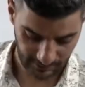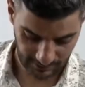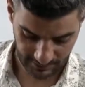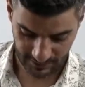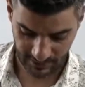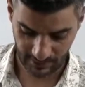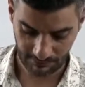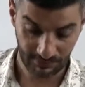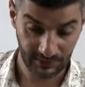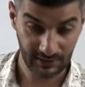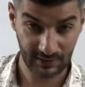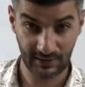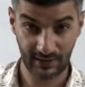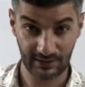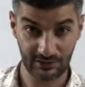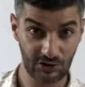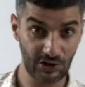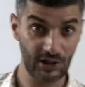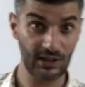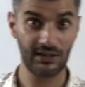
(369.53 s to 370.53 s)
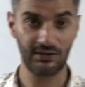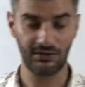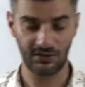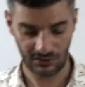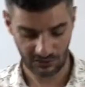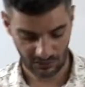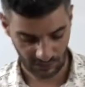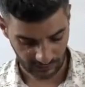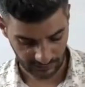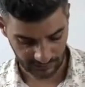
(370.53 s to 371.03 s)
It's something that
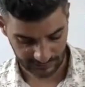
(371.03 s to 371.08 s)
changes all the